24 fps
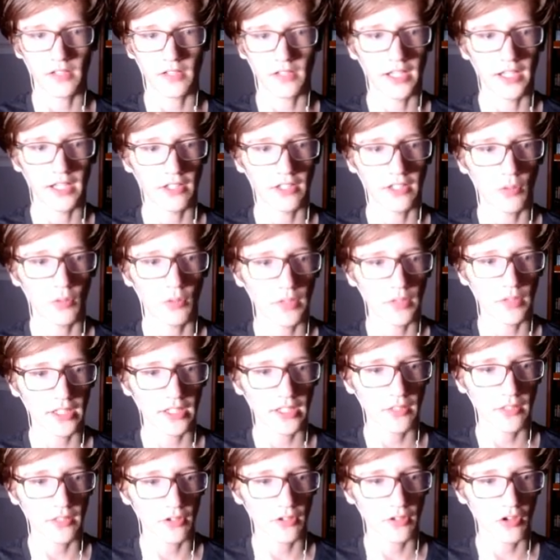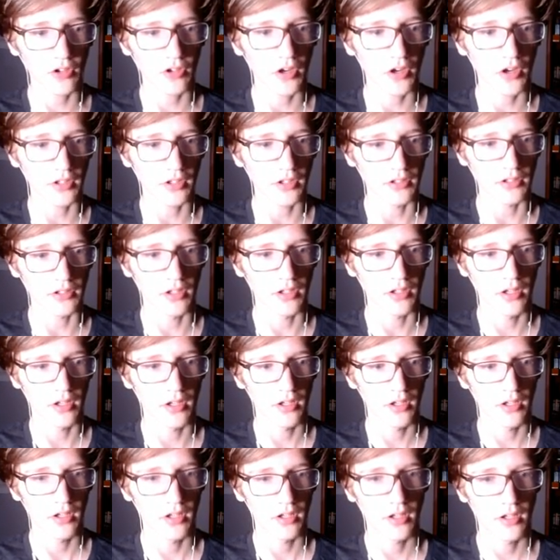God. I don't want to kill the dogs. That'd
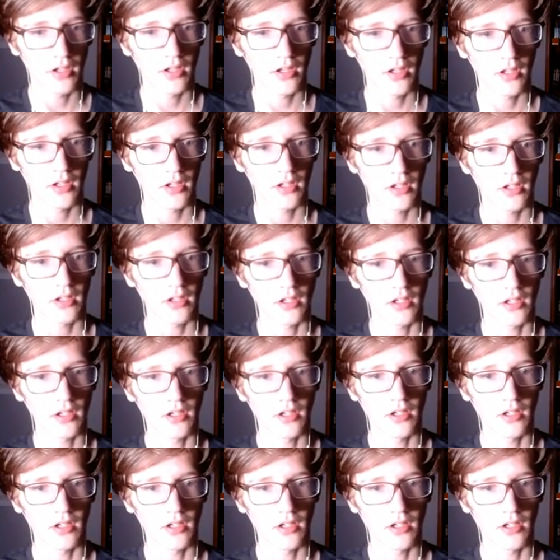be a hell of a coincidence.